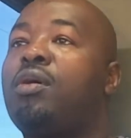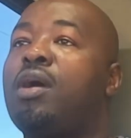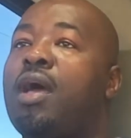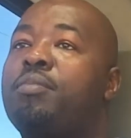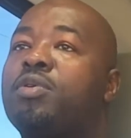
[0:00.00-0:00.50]

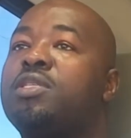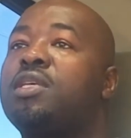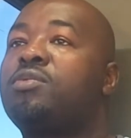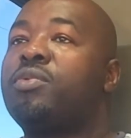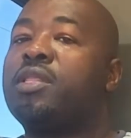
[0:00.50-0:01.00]
I
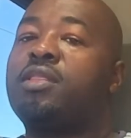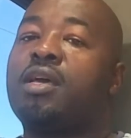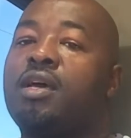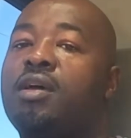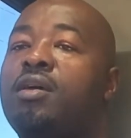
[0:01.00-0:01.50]
proceed with
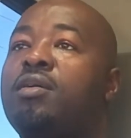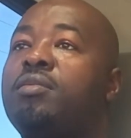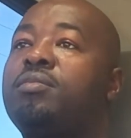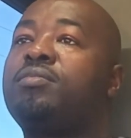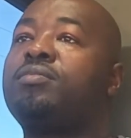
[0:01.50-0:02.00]

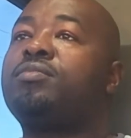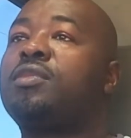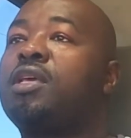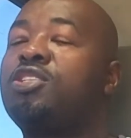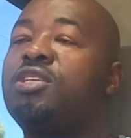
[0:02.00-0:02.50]

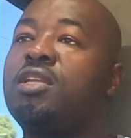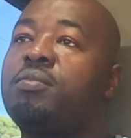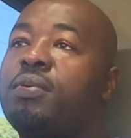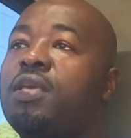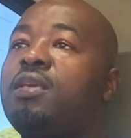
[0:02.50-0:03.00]

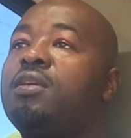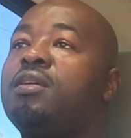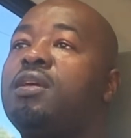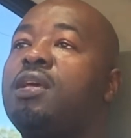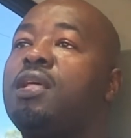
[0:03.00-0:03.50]
GDP.
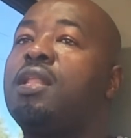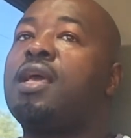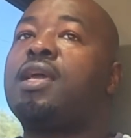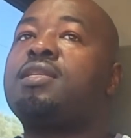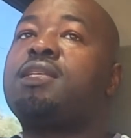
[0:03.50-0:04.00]

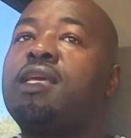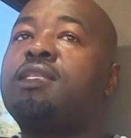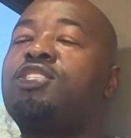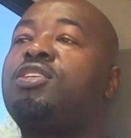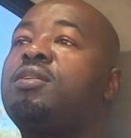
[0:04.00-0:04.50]
Like I said,
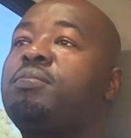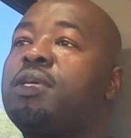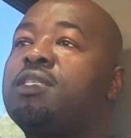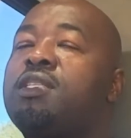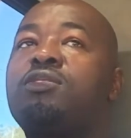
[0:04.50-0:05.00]

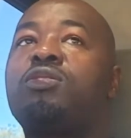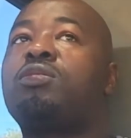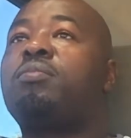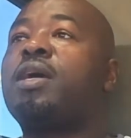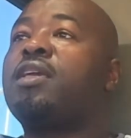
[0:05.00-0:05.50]
GDP is the
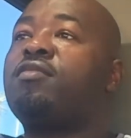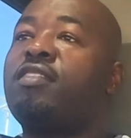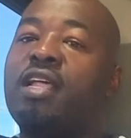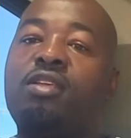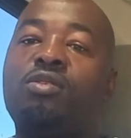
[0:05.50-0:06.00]
total market
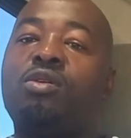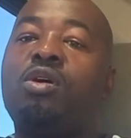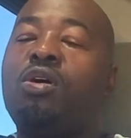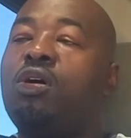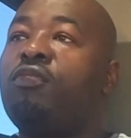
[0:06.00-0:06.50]
value
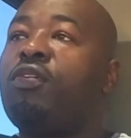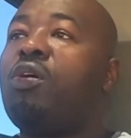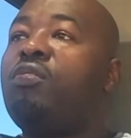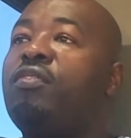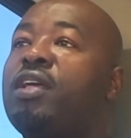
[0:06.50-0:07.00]
of
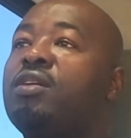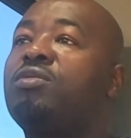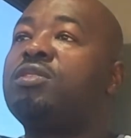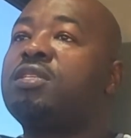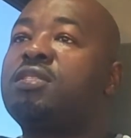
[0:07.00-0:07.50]
all final
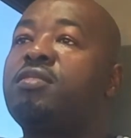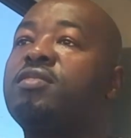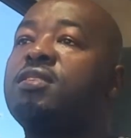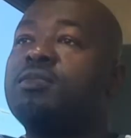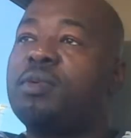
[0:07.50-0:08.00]
goods and
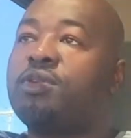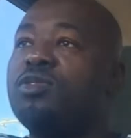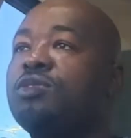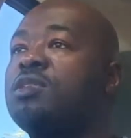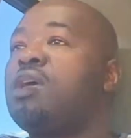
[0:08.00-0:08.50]
services
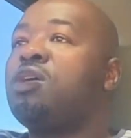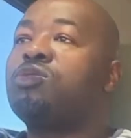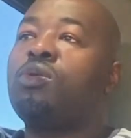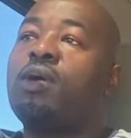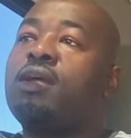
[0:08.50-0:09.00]
produced.
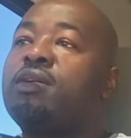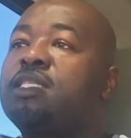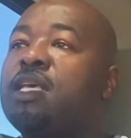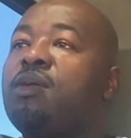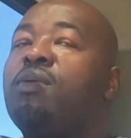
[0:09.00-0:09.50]
So what I was
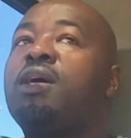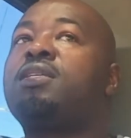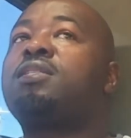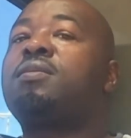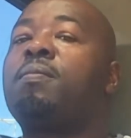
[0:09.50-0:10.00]
saying
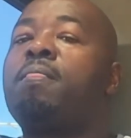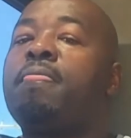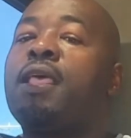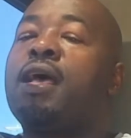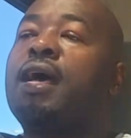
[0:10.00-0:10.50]
was,
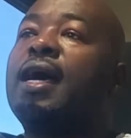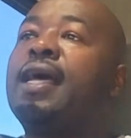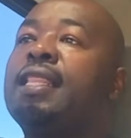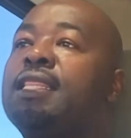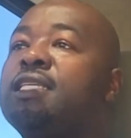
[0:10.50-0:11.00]

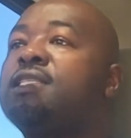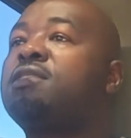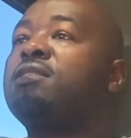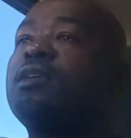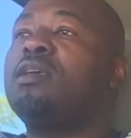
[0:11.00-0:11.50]

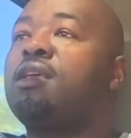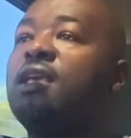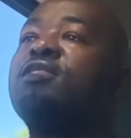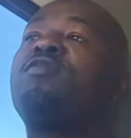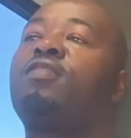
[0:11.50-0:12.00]
this
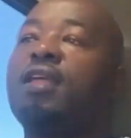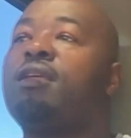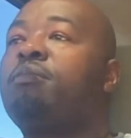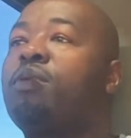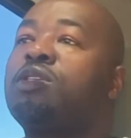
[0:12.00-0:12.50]
is very
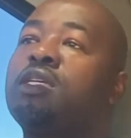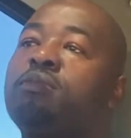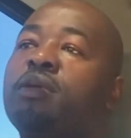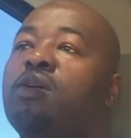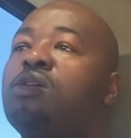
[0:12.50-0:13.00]

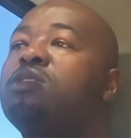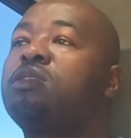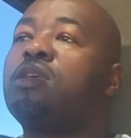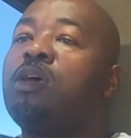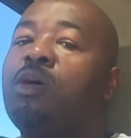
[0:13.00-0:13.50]
important
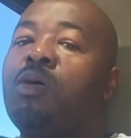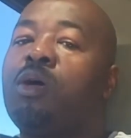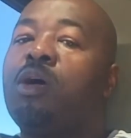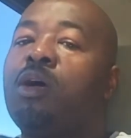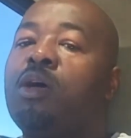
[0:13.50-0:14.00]
because
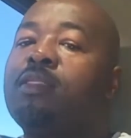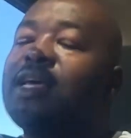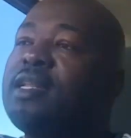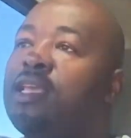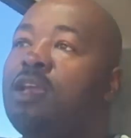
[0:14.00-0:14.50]

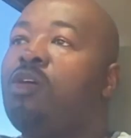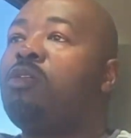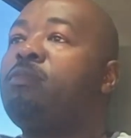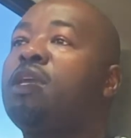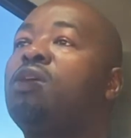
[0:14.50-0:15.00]
that
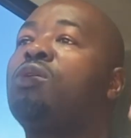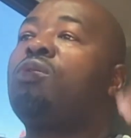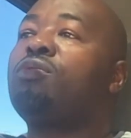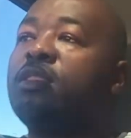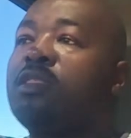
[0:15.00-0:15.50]
economic
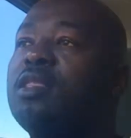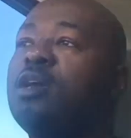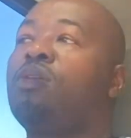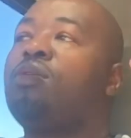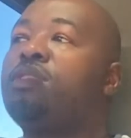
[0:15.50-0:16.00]
growth, the
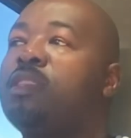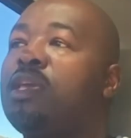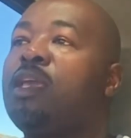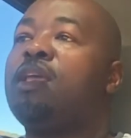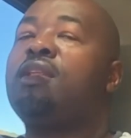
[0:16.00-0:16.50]
growth
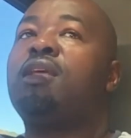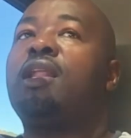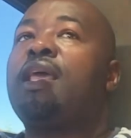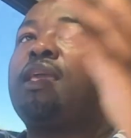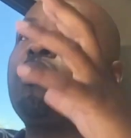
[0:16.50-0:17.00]
in,
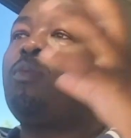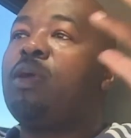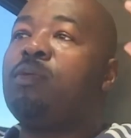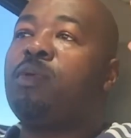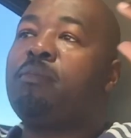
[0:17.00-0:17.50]
like,
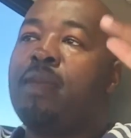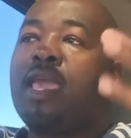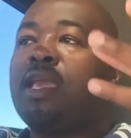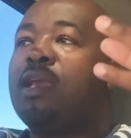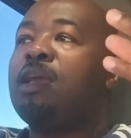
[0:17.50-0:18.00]
when we
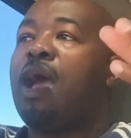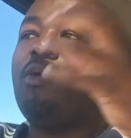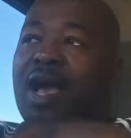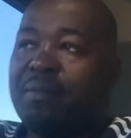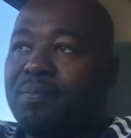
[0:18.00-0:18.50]
make
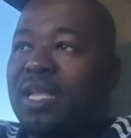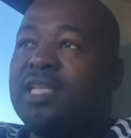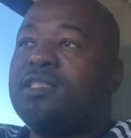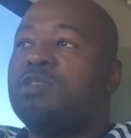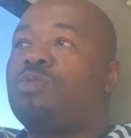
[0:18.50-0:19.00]
our
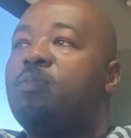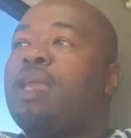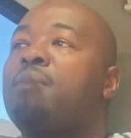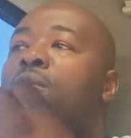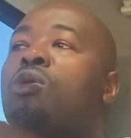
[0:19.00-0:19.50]
ability to
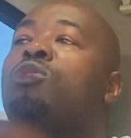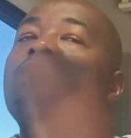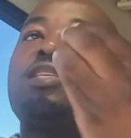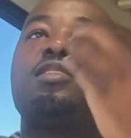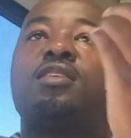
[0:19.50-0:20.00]
make more
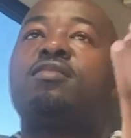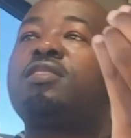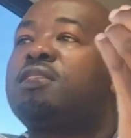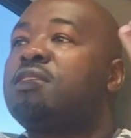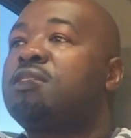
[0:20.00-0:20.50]
goods and
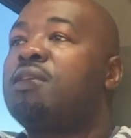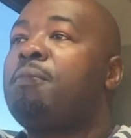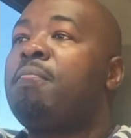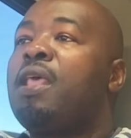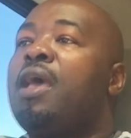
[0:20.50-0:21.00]
services,
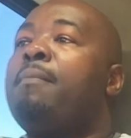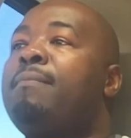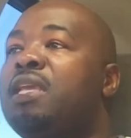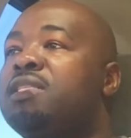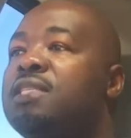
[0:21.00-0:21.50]

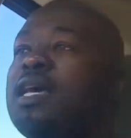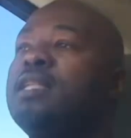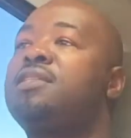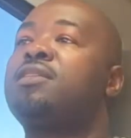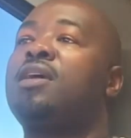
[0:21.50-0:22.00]
means
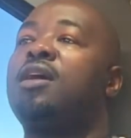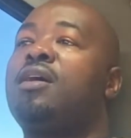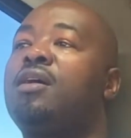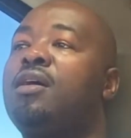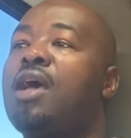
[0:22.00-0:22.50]
that
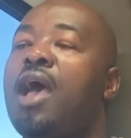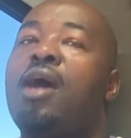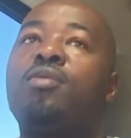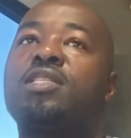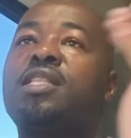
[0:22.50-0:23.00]

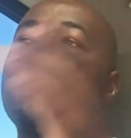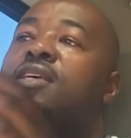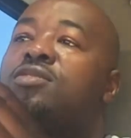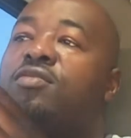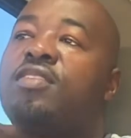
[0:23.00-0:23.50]
our
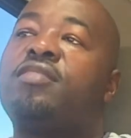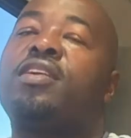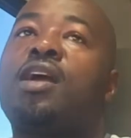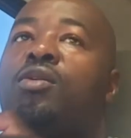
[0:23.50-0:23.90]
standards of living are